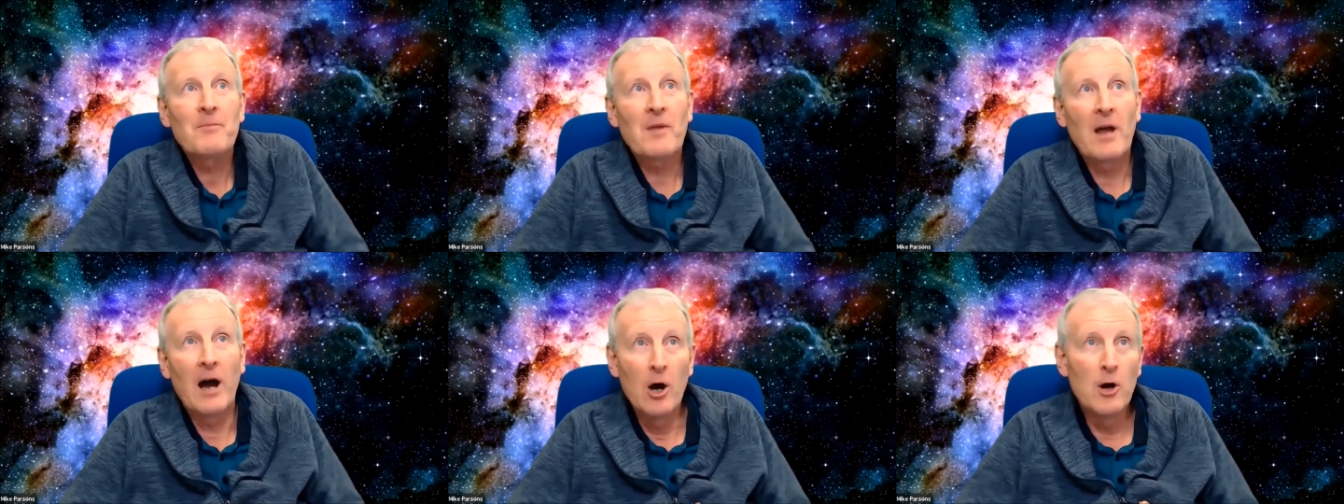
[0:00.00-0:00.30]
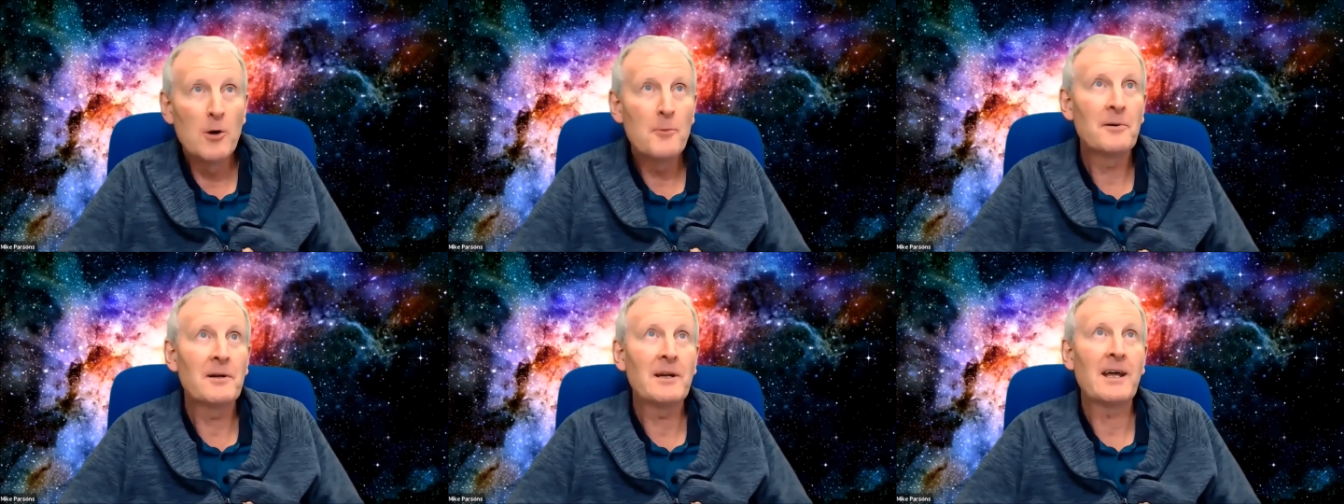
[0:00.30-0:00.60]

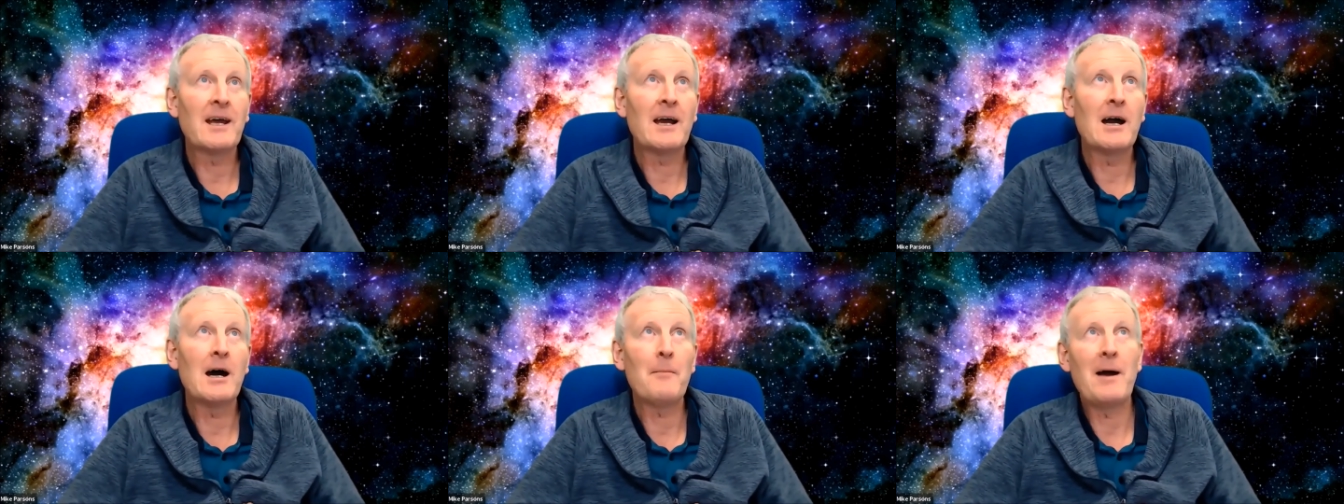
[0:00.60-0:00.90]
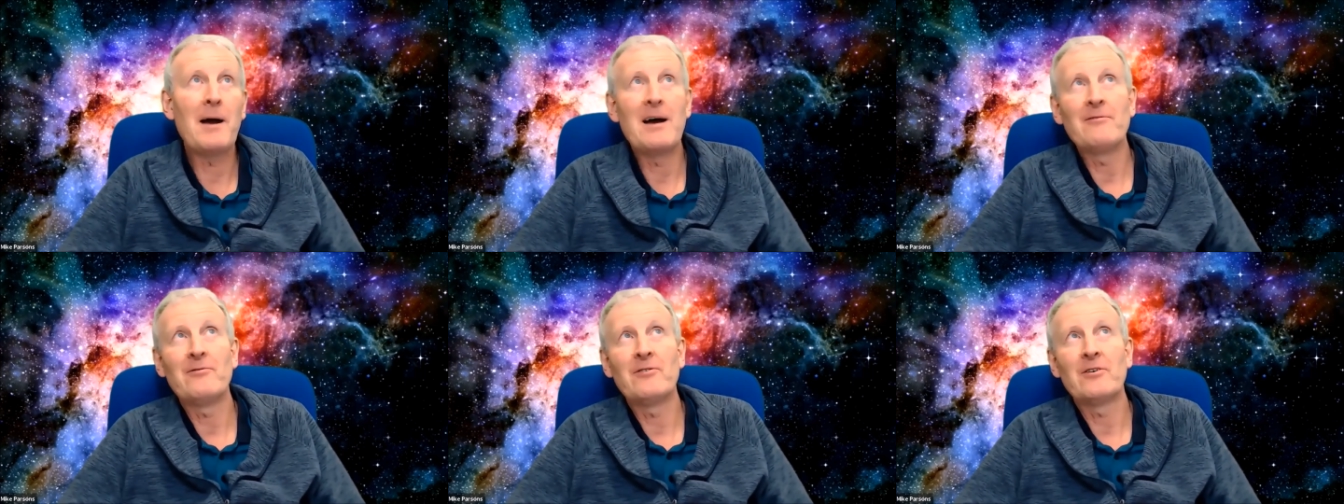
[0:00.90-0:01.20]
opening up
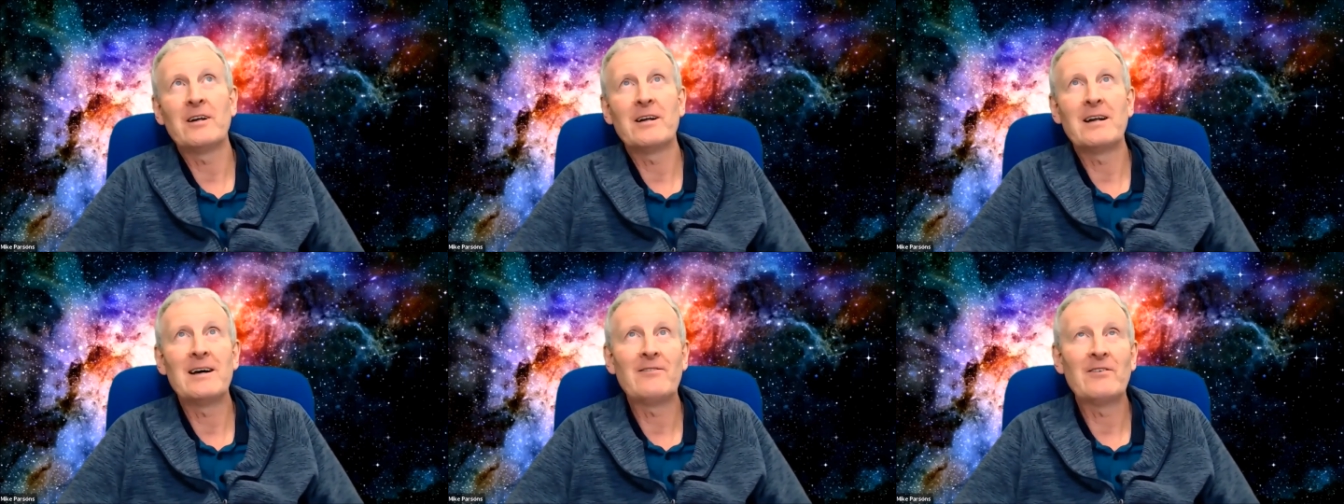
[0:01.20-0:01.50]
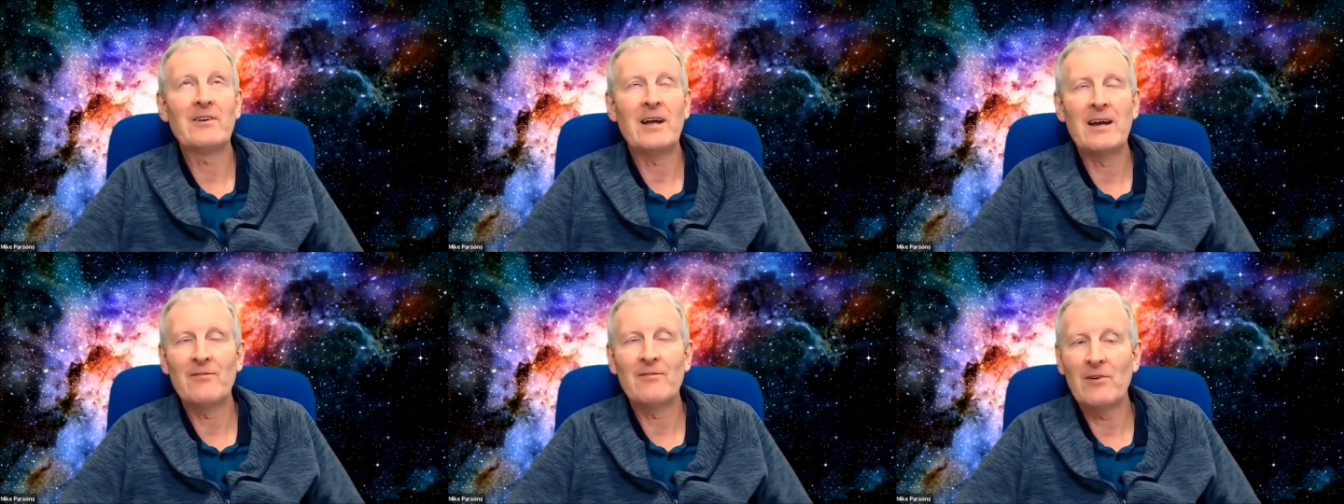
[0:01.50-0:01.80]
heaven and
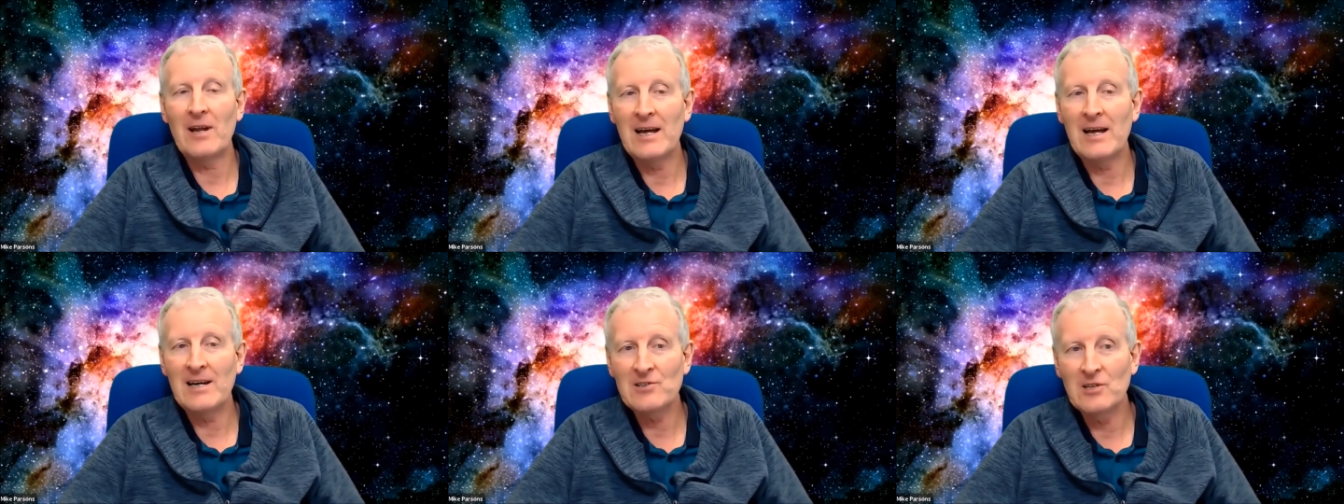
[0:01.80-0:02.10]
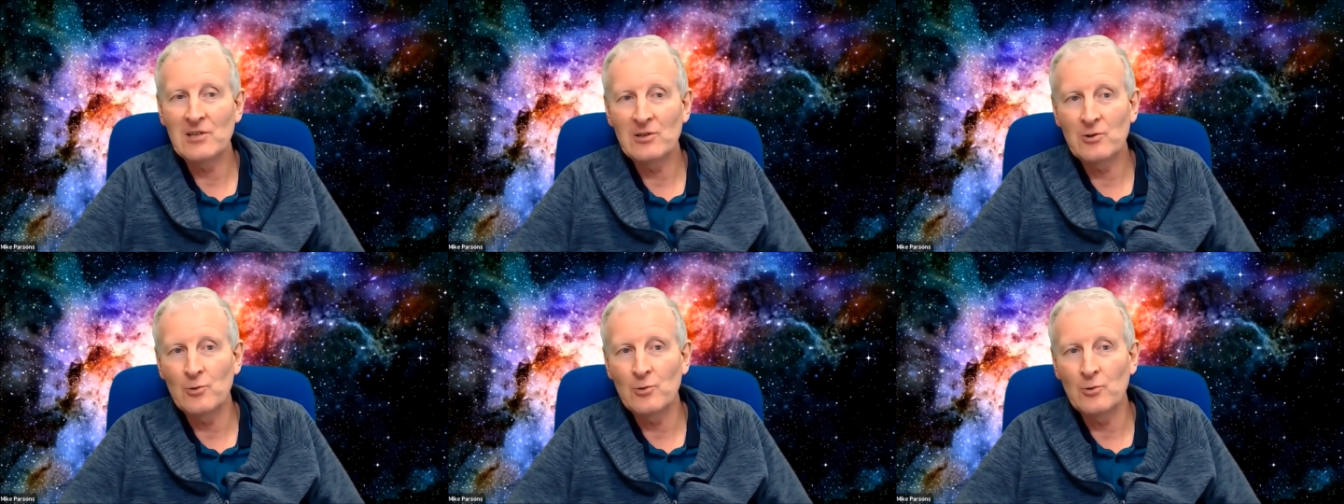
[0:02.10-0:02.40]
having
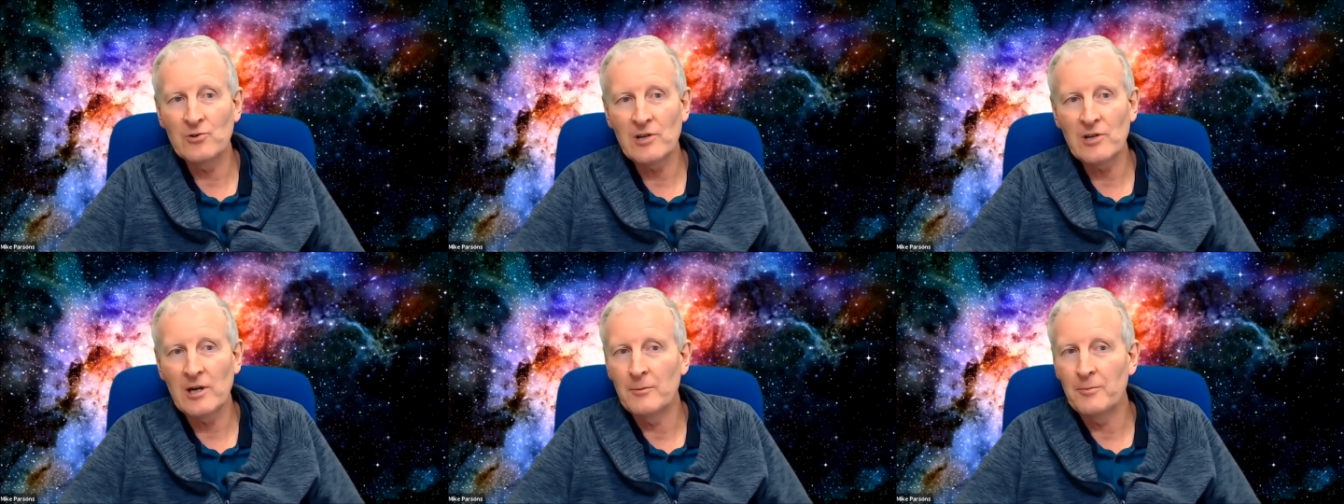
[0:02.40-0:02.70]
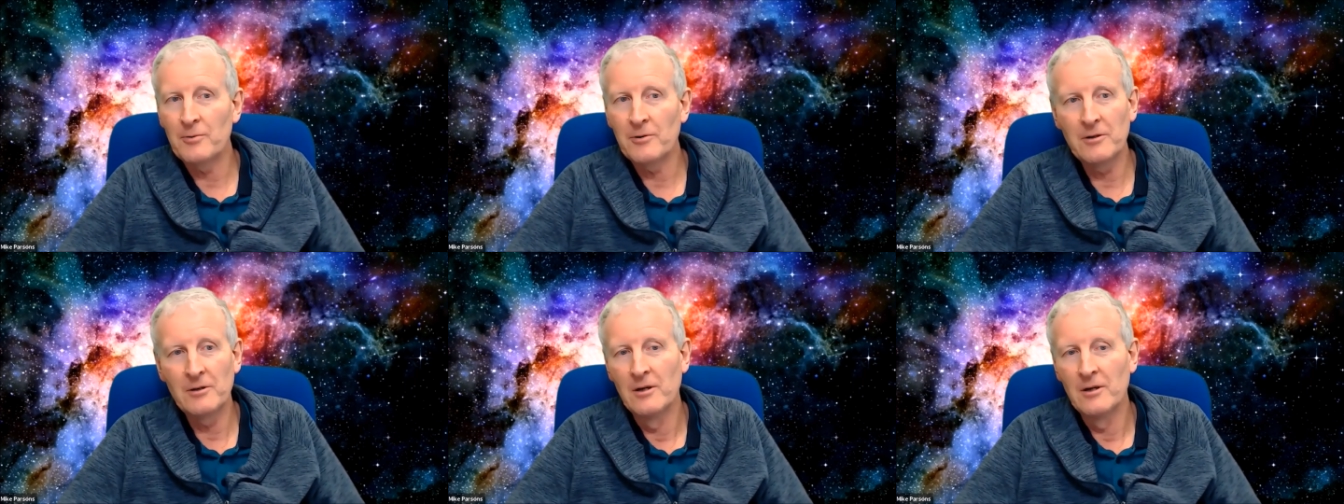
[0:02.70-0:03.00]
everlasting doors
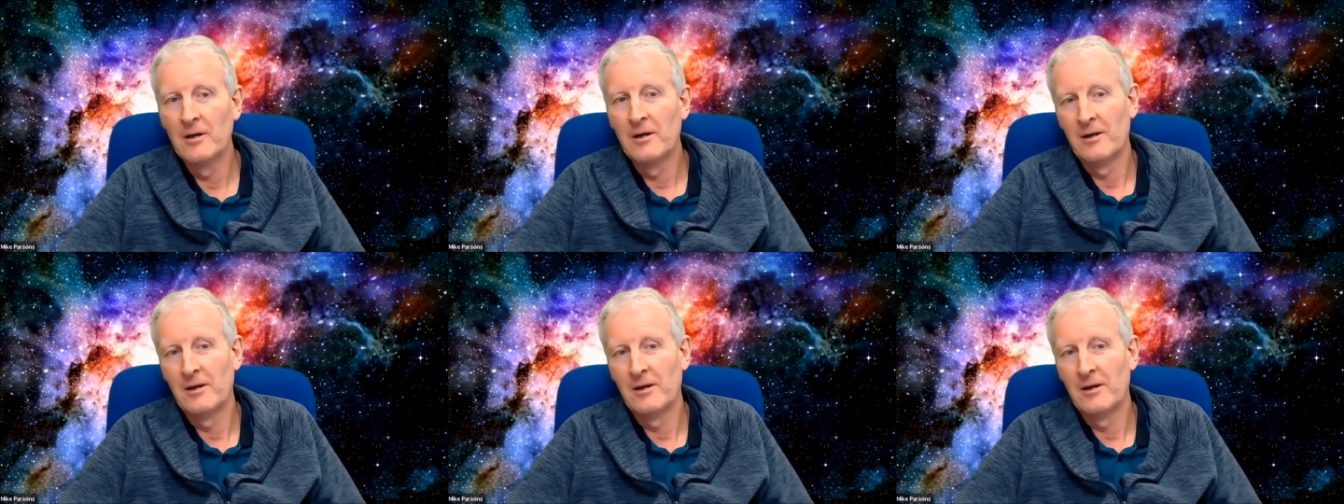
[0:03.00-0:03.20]
open.